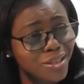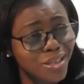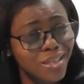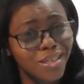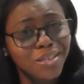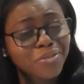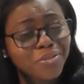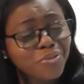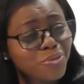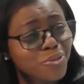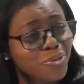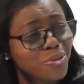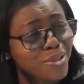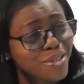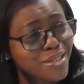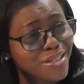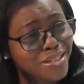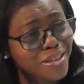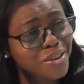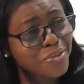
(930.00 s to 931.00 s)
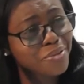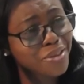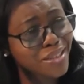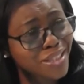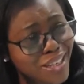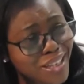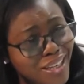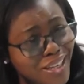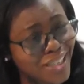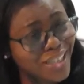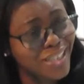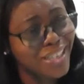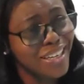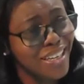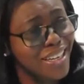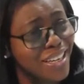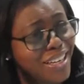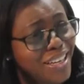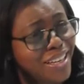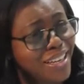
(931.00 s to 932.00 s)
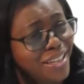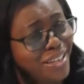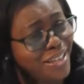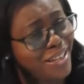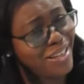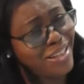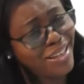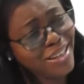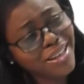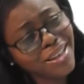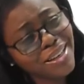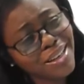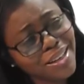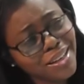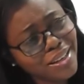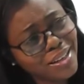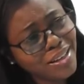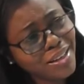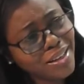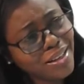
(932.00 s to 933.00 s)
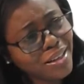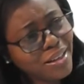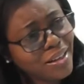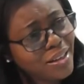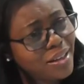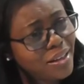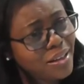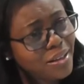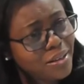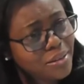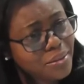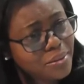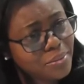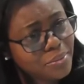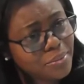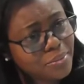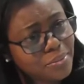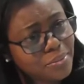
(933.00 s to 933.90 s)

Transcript: need infusions every day? Absolutely. So this is an